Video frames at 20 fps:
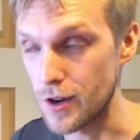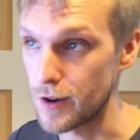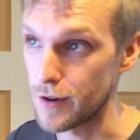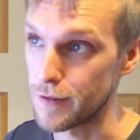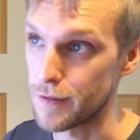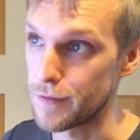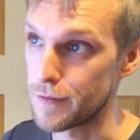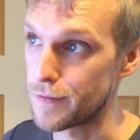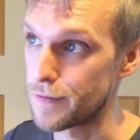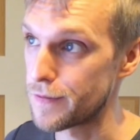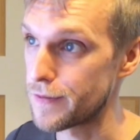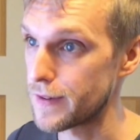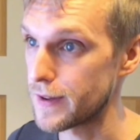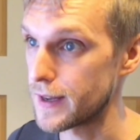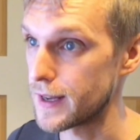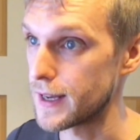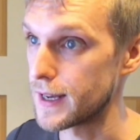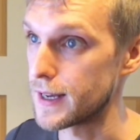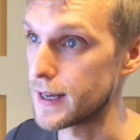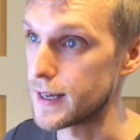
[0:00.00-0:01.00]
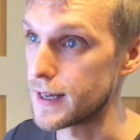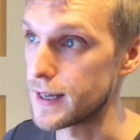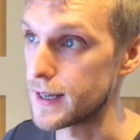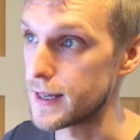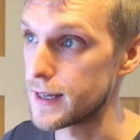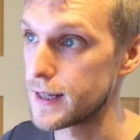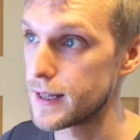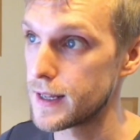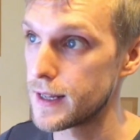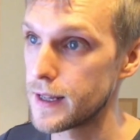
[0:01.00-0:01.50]
of
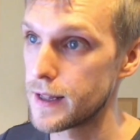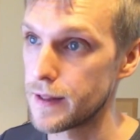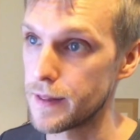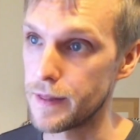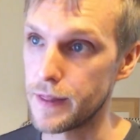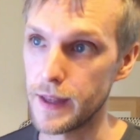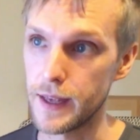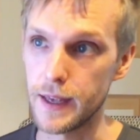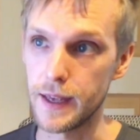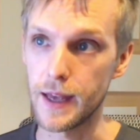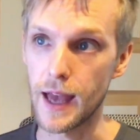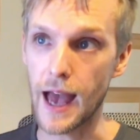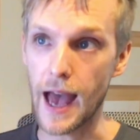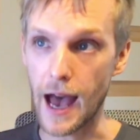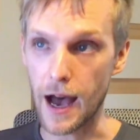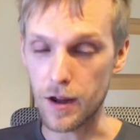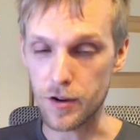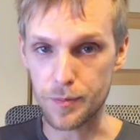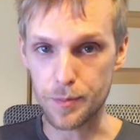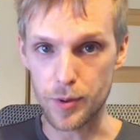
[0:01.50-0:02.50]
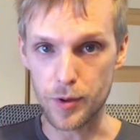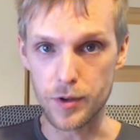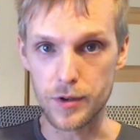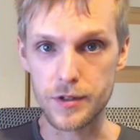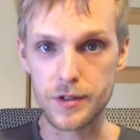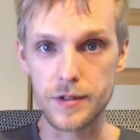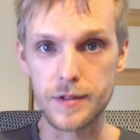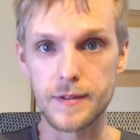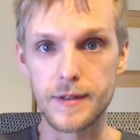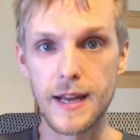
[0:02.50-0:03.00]
the
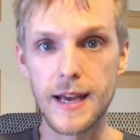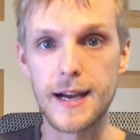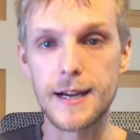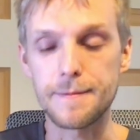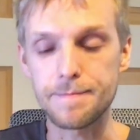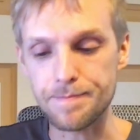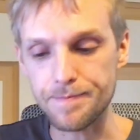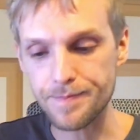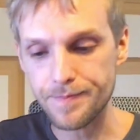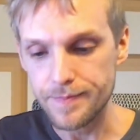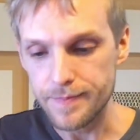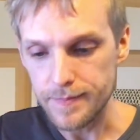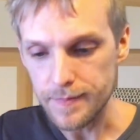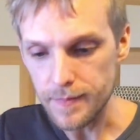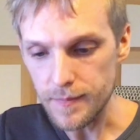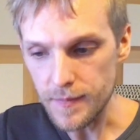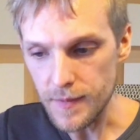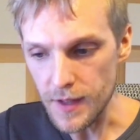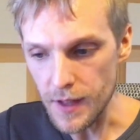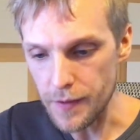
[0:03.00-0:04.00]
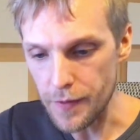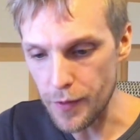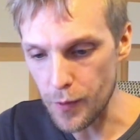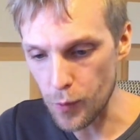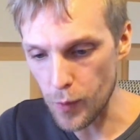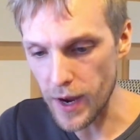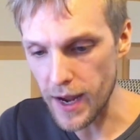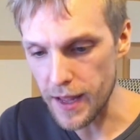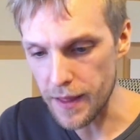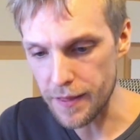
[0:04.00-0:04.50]
output. Now, the
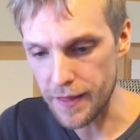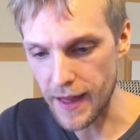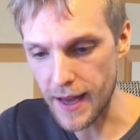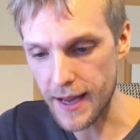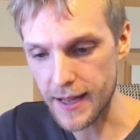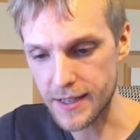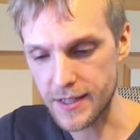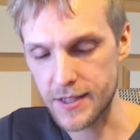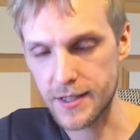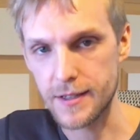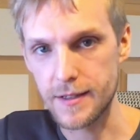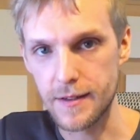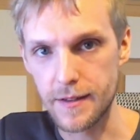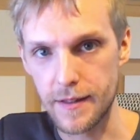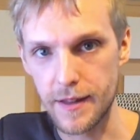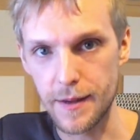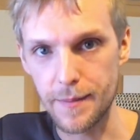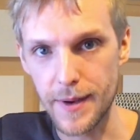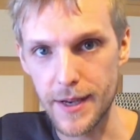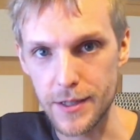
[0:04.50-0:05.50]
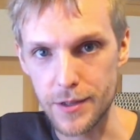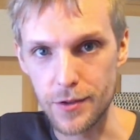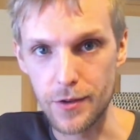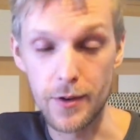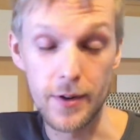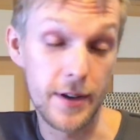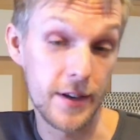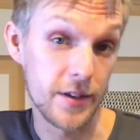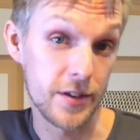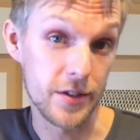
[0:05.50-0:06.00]
way that the Amazing
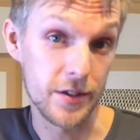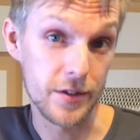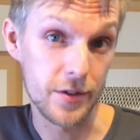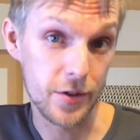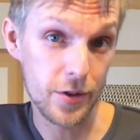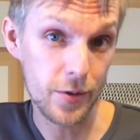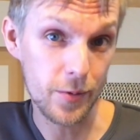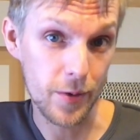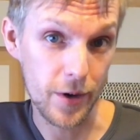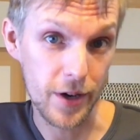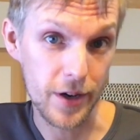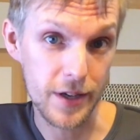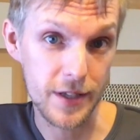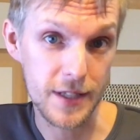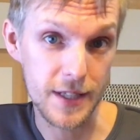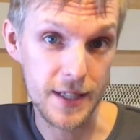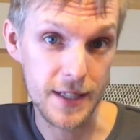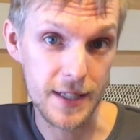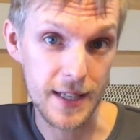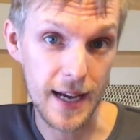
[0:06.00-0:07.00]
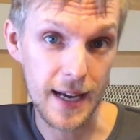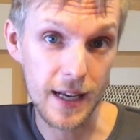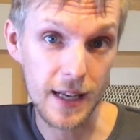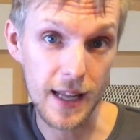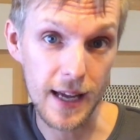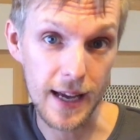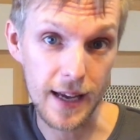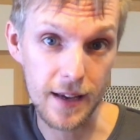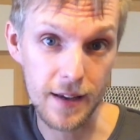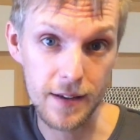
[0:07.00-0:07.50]
Audio Engine 2 works is
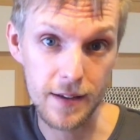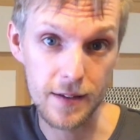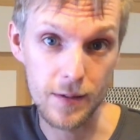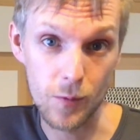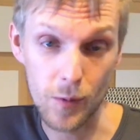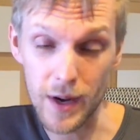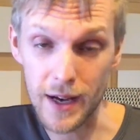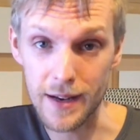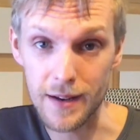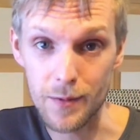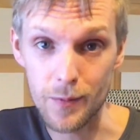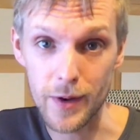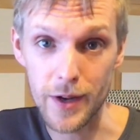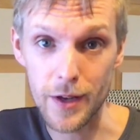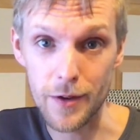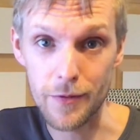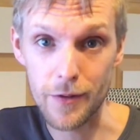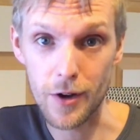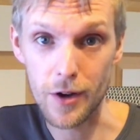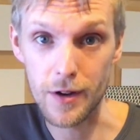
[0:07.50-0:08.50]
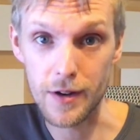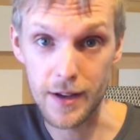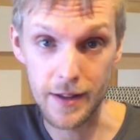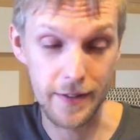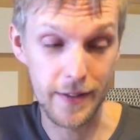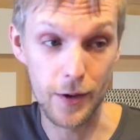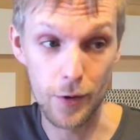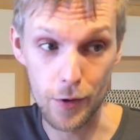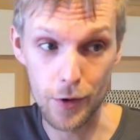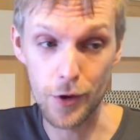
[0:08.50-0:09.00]
unlike 1, where you've
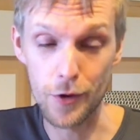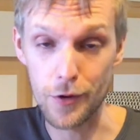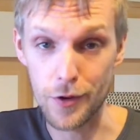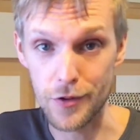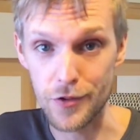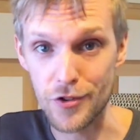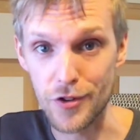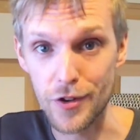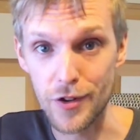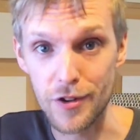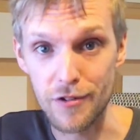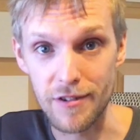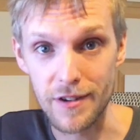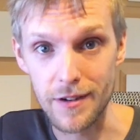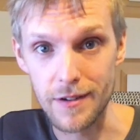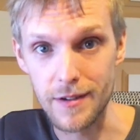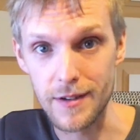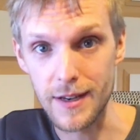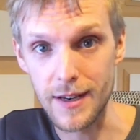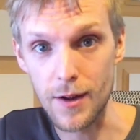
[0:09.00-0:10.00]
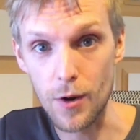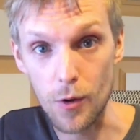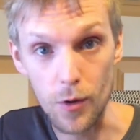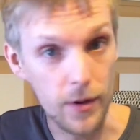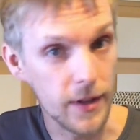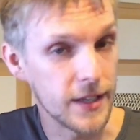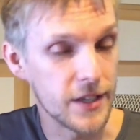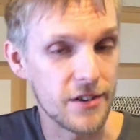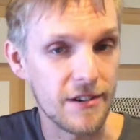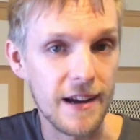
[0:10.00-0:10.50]
got the audio controller and
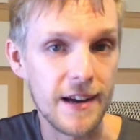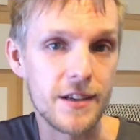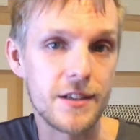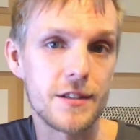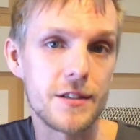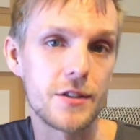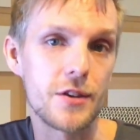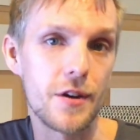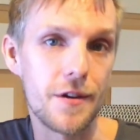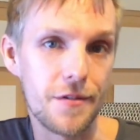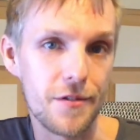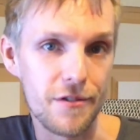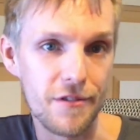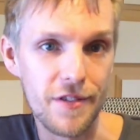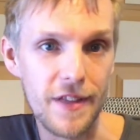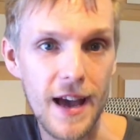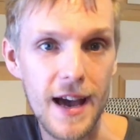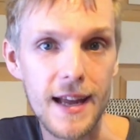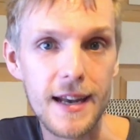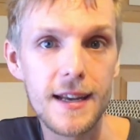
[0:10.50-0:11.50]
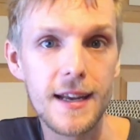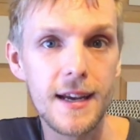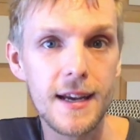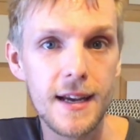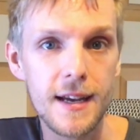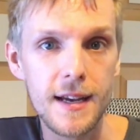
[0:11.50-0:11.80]
all interactions go through that.